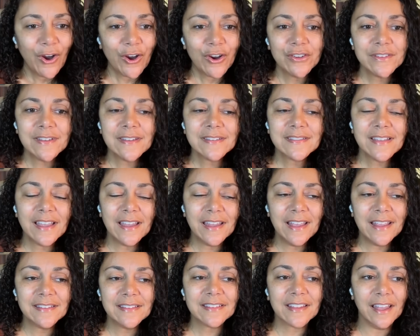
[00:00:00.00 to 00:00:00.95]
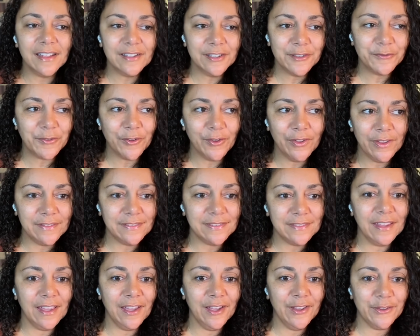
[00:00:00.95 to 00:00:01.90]
Hers is not as colorful as
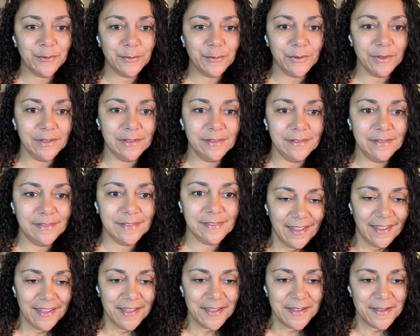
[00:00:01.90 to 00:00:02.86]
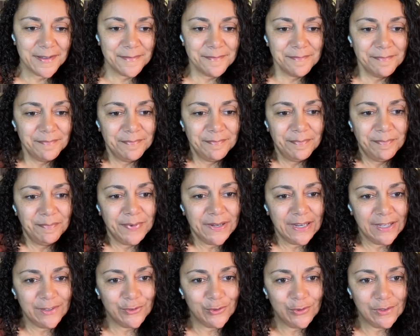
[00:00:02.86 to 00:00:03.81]
the other ones, but
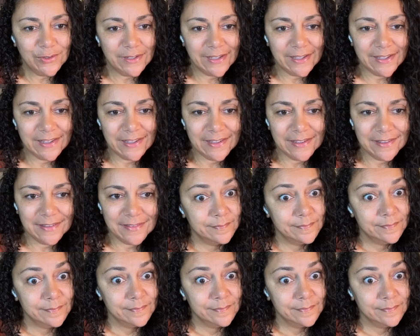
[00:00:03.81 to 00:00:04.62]
I do like it.